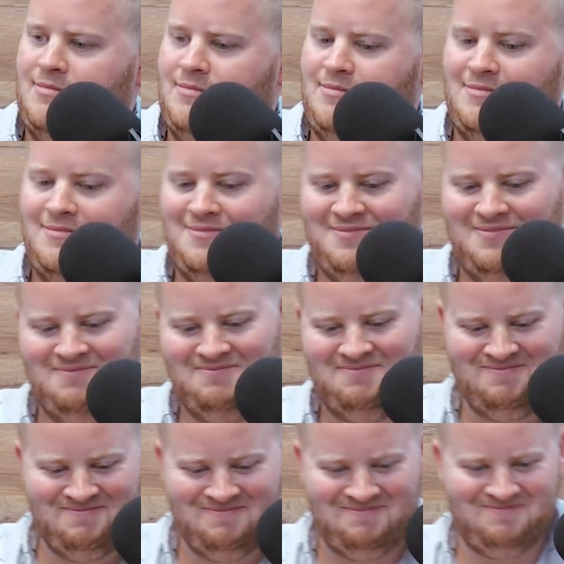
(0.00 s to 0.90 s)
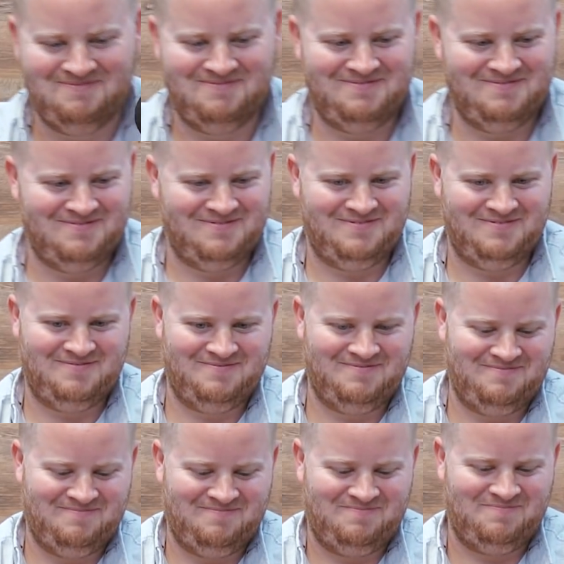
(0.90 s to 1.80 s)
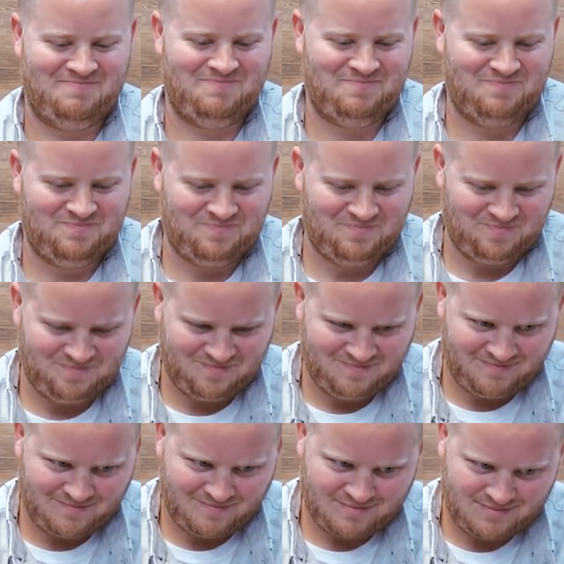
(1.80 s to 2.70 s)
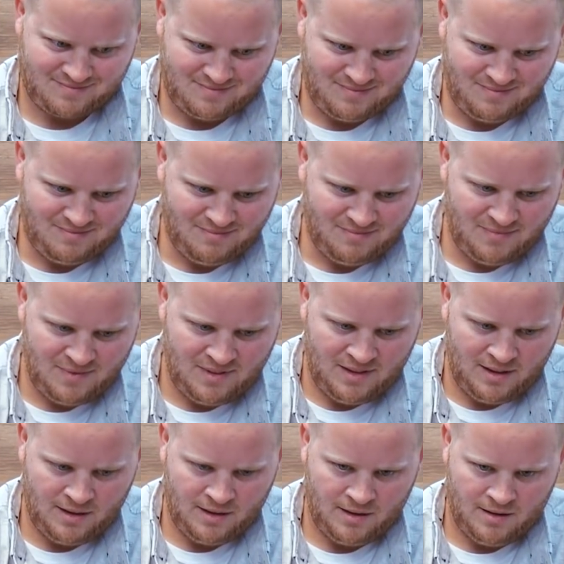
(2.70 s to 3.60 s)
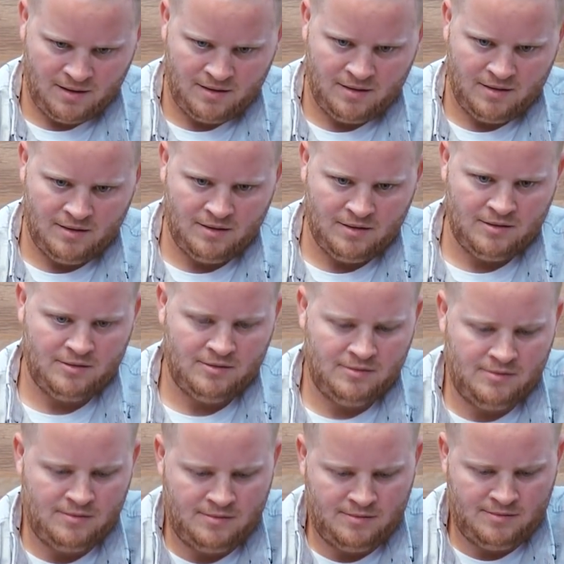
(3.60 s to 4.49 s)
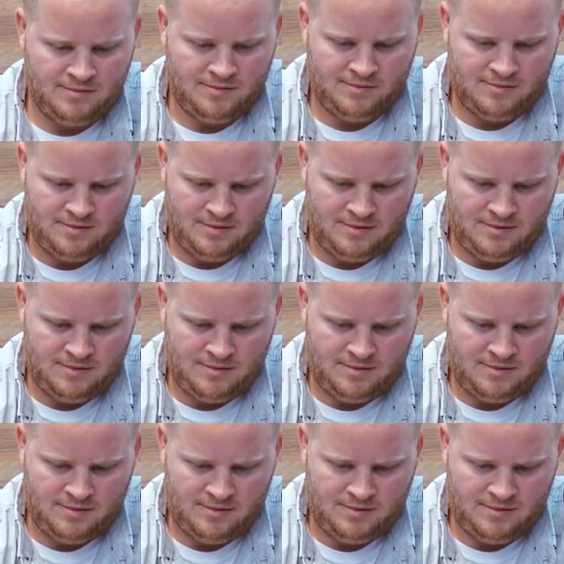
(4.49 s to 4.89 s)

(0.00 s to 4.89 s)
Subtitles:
No words are spoken by the person on screen.